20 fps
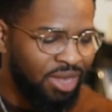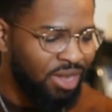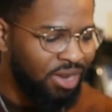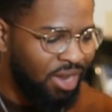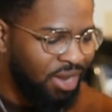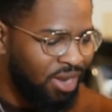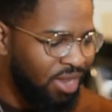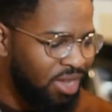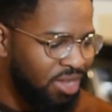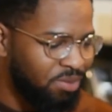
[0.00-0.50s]

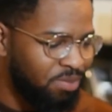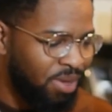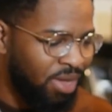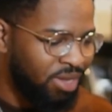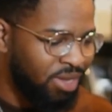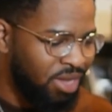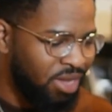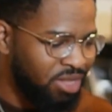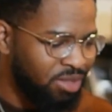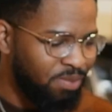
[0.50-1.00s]
and
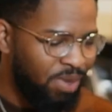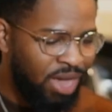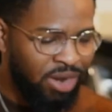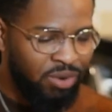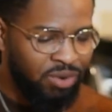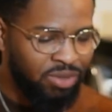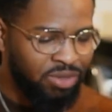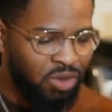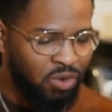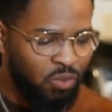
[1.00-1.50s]
these
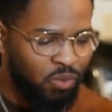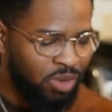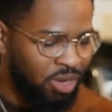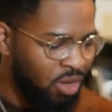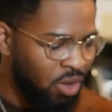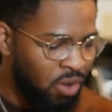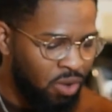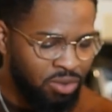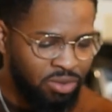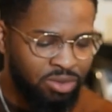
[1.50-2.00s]
batteries don't really
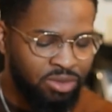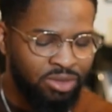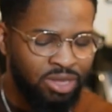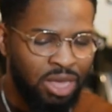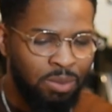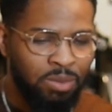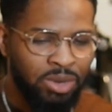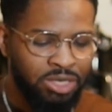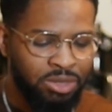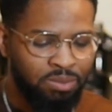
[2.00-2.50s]
cost
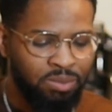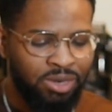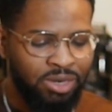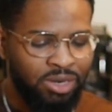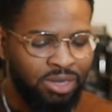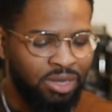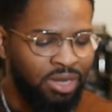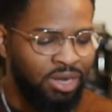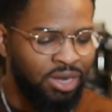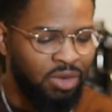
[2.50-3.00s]
that much
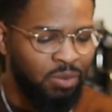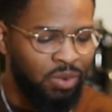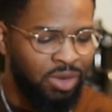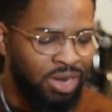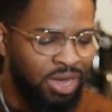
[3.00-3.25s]
money anyway.